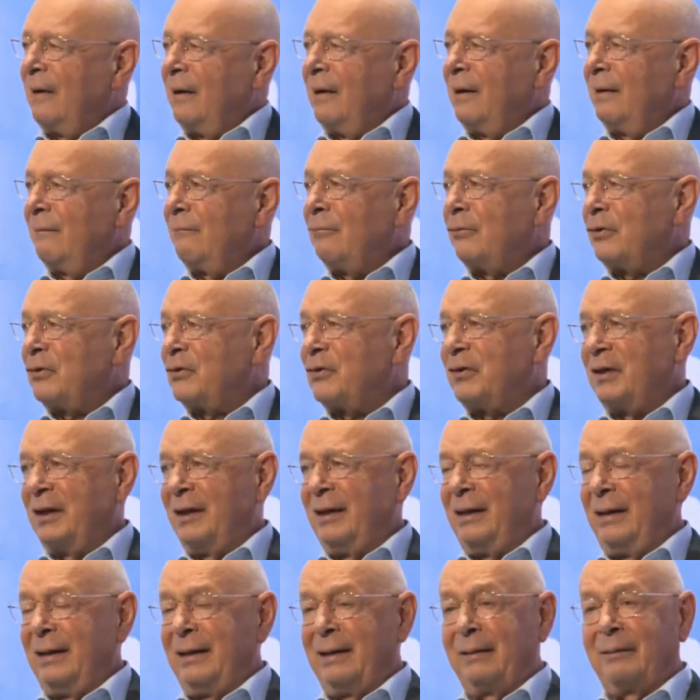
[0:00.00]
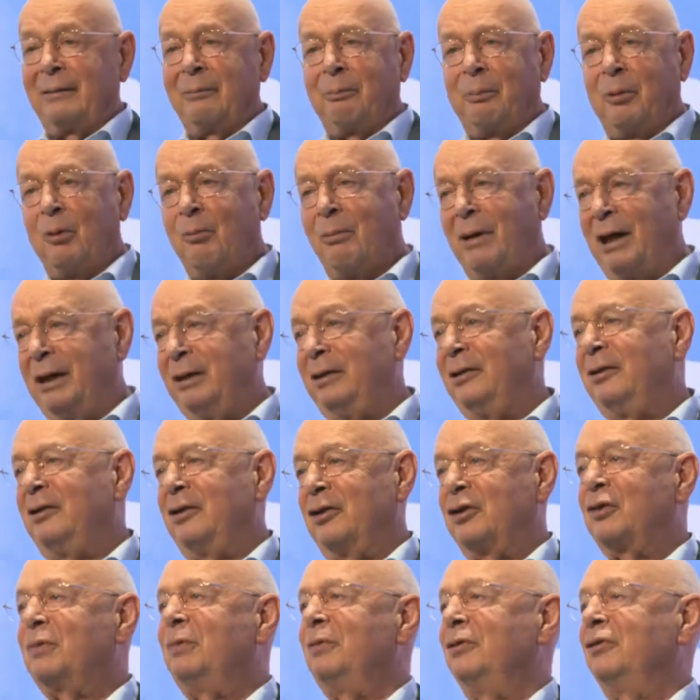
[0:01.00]
would say it provided
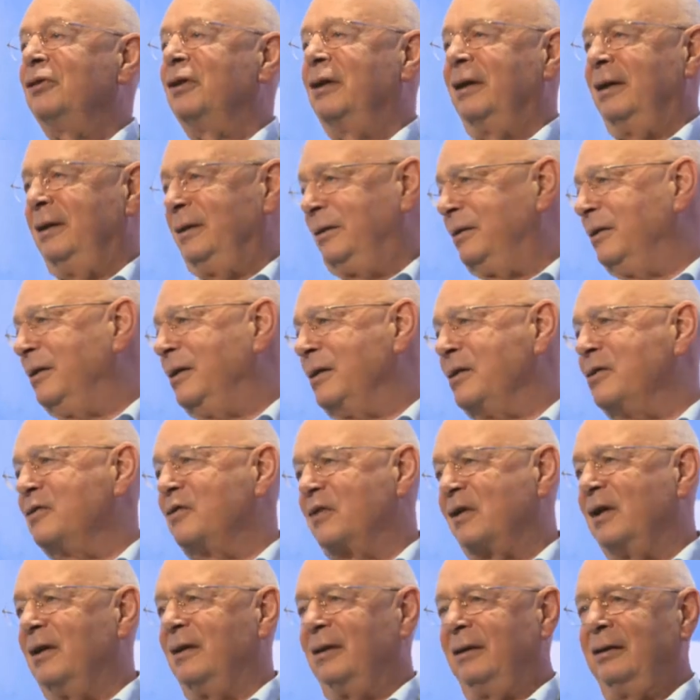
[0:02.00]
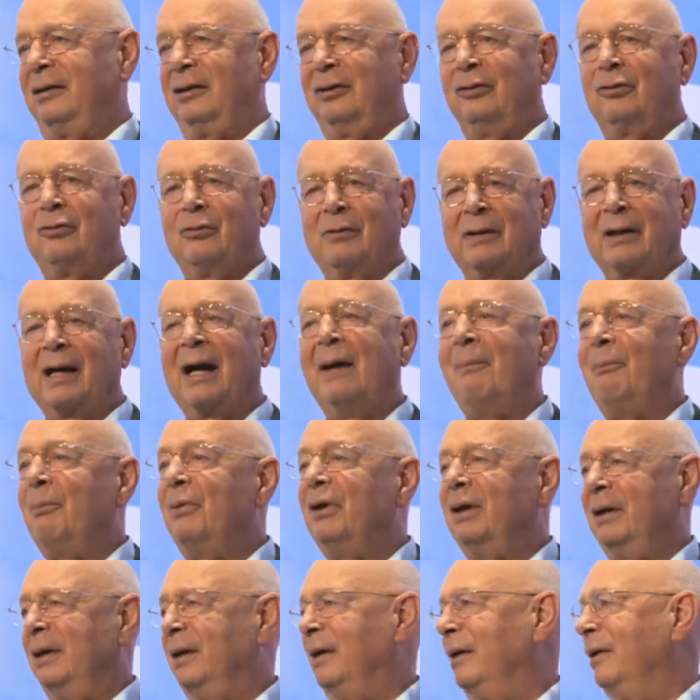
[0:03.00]
us with a great insight into a
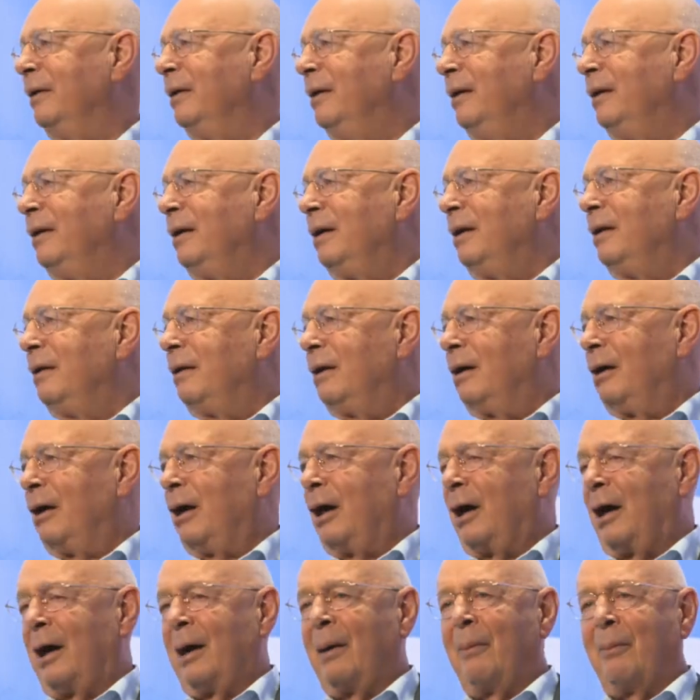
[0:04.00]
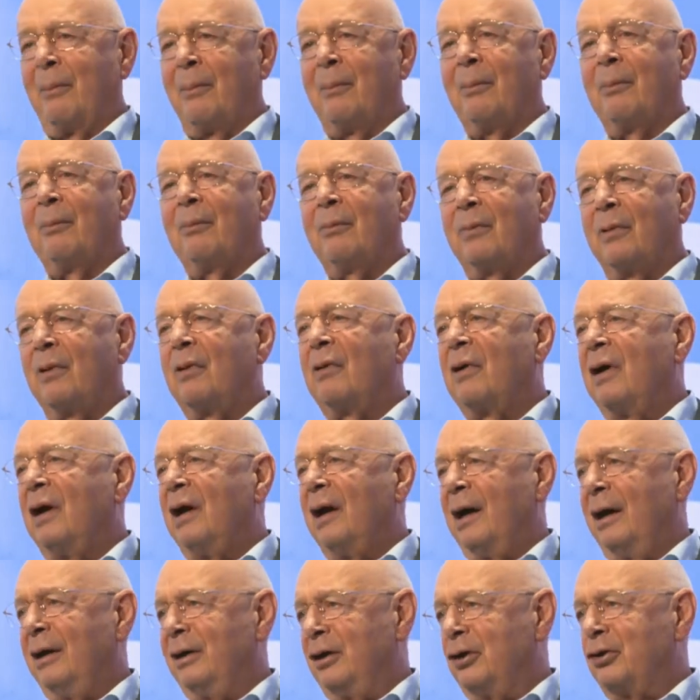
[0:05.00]
company,
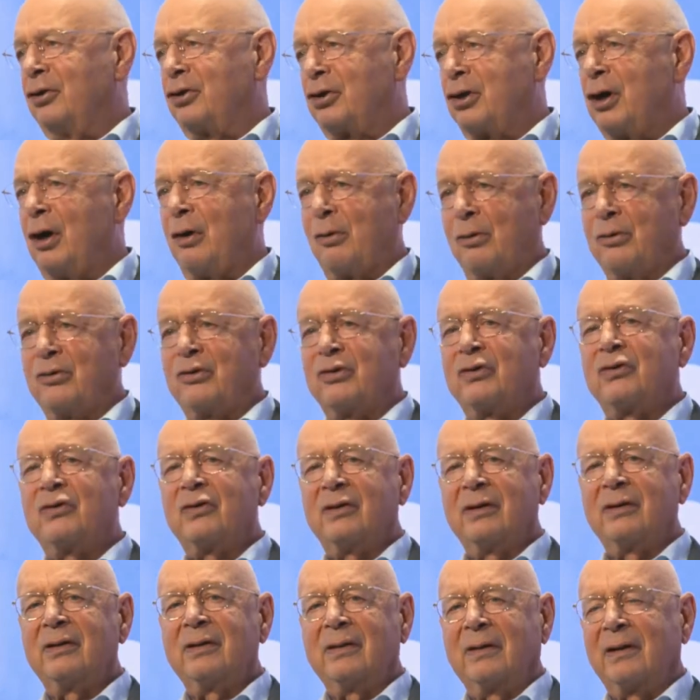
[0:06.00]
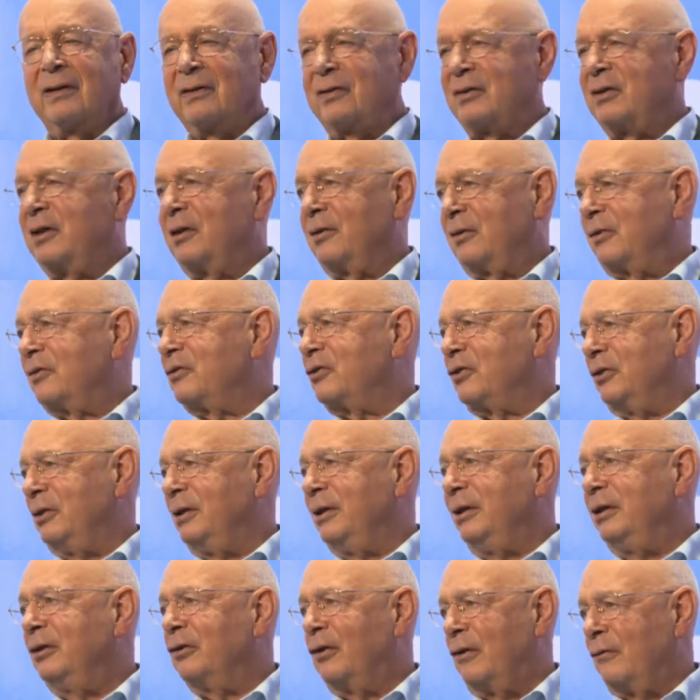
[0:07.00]
and it shows that the
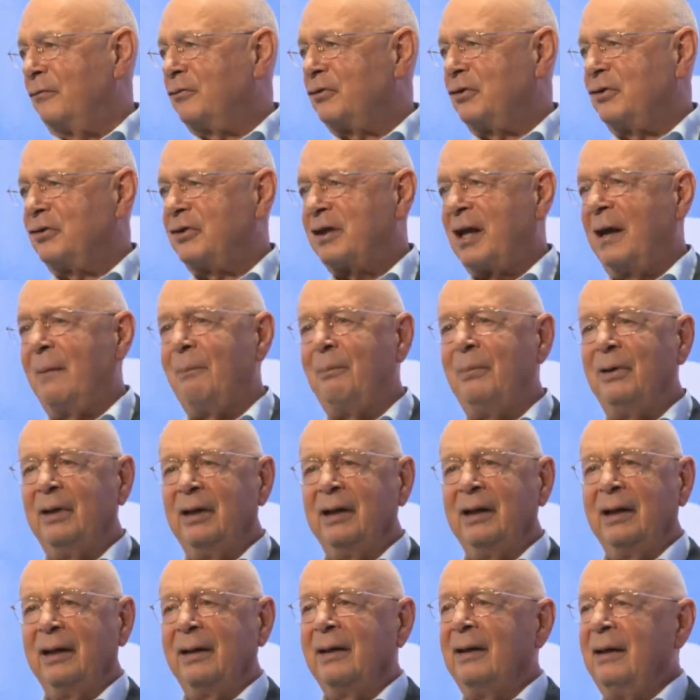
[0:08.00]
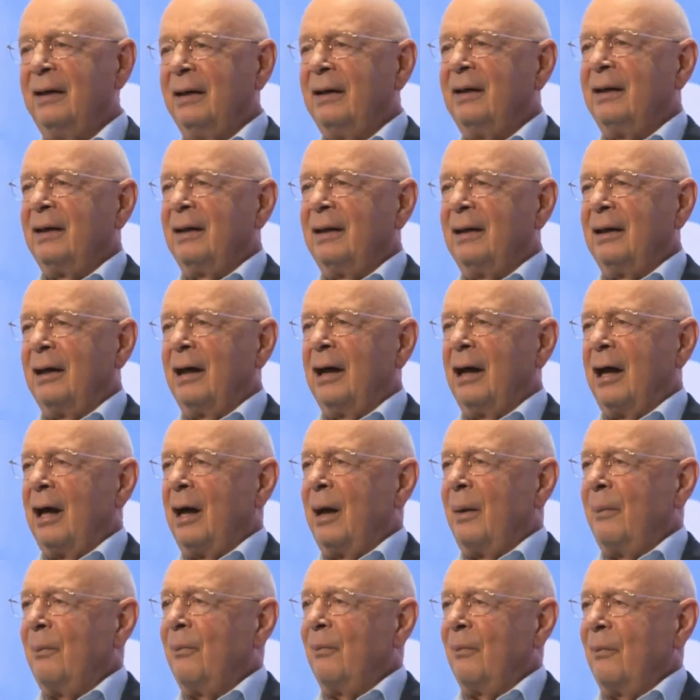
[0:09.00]
leader of this company
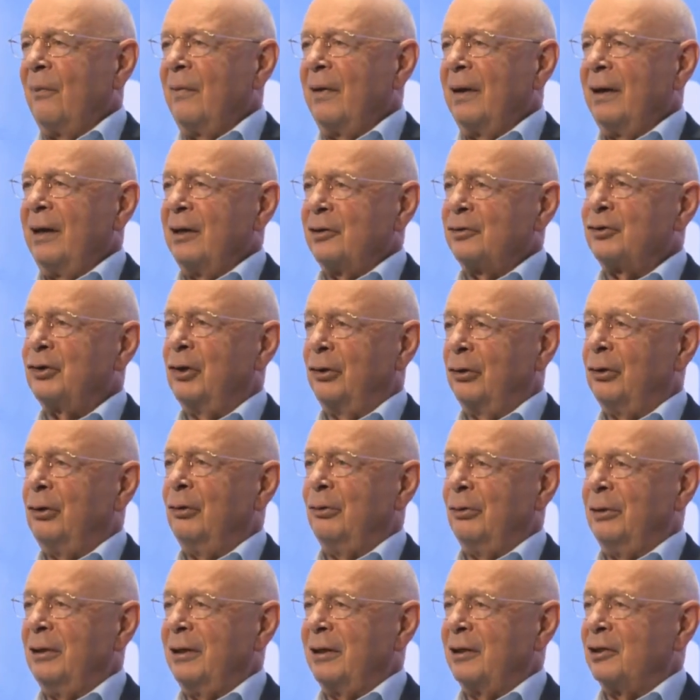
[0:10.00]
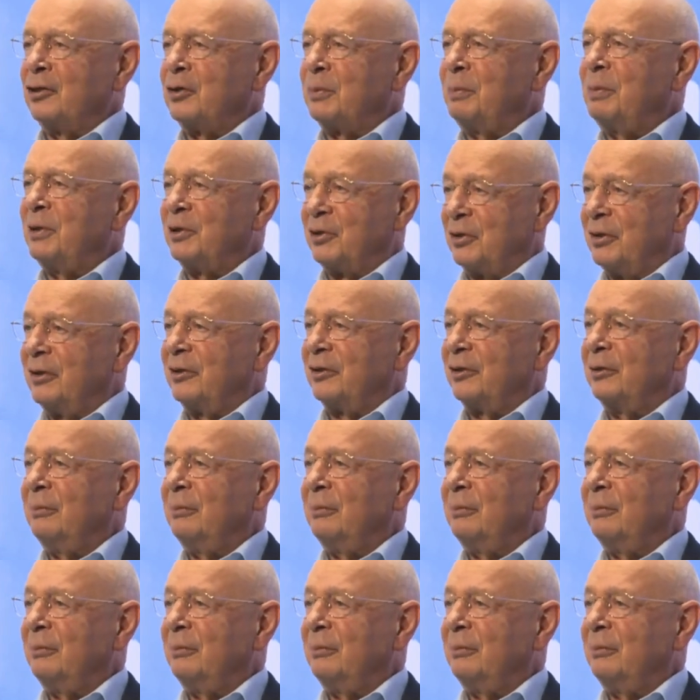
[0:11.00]
has not only his business in